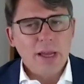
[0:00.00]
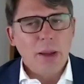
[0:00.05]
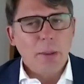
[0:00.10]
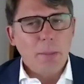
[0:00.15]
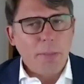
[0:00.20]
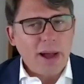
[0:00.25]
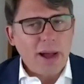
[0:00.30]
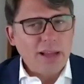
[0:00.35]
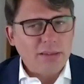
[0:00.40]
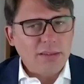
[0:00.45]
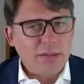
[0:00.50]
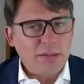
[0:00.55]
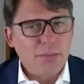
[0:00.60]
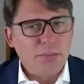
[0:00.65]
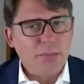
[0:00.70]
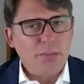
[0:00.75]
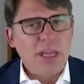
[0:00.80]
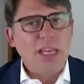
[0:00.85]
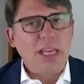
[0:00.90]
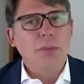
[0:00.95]
but
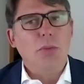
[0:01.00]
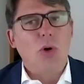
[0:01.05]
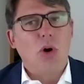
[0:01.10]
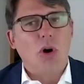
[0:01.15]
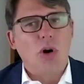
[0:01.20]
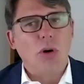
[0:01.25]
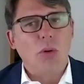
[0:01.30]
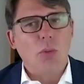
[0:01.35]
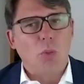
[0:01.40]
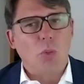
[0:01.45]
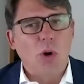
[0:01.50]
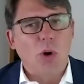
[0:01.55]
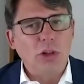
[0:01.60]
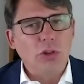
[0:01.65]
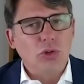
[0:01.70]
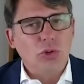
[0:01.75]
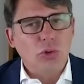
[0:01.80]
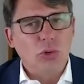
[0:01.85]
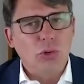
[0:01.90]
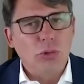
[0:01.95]
many more want
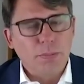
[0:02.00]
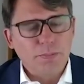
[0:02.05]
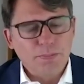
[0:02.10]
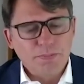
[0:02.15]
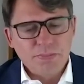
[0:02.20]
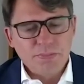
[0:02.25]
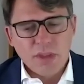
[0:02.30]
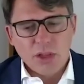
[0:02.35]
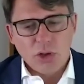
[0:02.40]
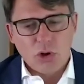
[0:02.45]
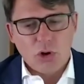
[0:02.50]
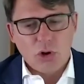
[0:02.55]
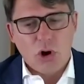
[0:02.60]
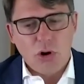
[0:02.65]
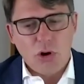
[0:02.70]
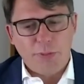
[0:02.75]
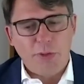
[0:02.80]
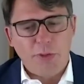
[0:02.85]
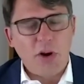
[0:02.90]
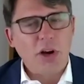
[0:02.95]
to go
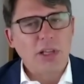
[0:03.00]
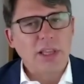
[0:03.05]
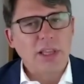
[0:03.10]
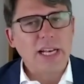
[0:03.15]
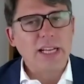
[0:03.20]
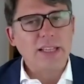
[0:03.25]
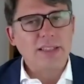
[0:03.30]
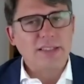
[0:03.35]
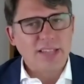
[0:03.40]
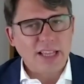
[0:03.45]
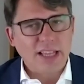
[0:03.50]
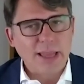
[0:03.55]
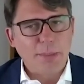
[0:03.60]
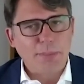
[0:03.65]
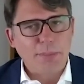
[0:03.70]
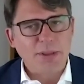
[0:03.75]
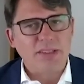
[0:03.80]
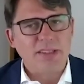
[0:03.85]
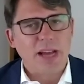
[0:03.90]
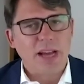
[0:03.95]
further and set up
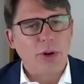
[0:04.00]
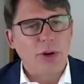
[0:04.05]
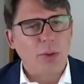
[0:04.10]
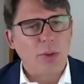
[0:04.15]
in Saudi.